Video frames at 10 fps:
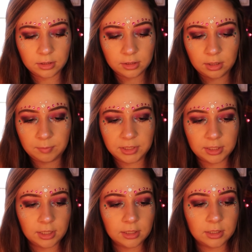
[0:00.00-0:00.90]
The lippy
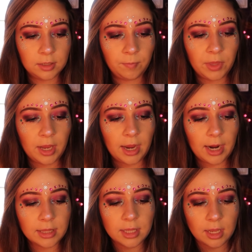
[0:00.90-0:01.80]
sticks,
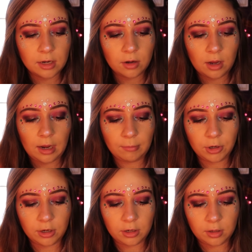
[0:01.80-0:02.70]
and then I'm
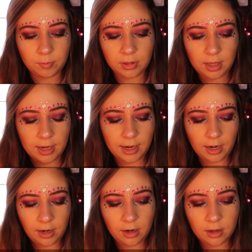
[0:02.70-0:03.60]
gonna
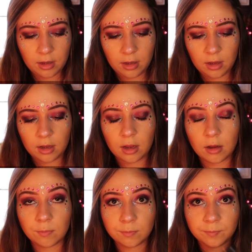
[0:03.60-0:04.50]
apply
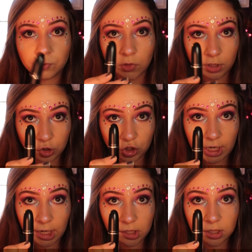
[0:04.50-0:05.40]
the
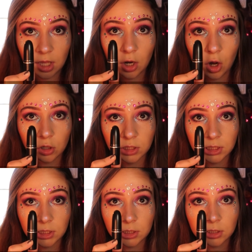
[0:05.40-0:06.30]
shade that
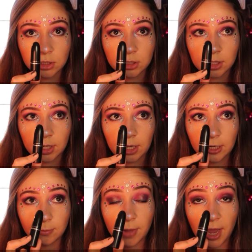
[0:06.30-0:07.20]
Halsey and